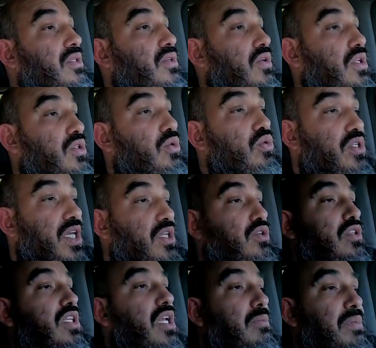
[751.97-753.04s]
So the two
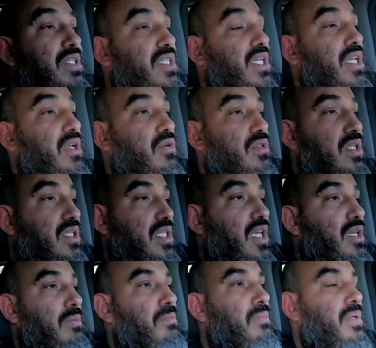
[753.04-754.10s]
sensors gonna be sitting on the
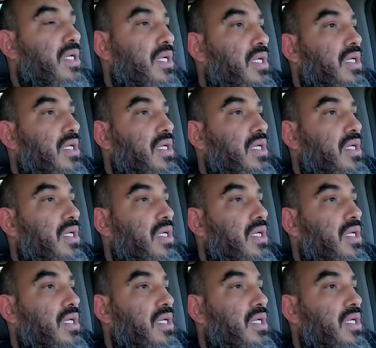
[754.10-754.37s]
same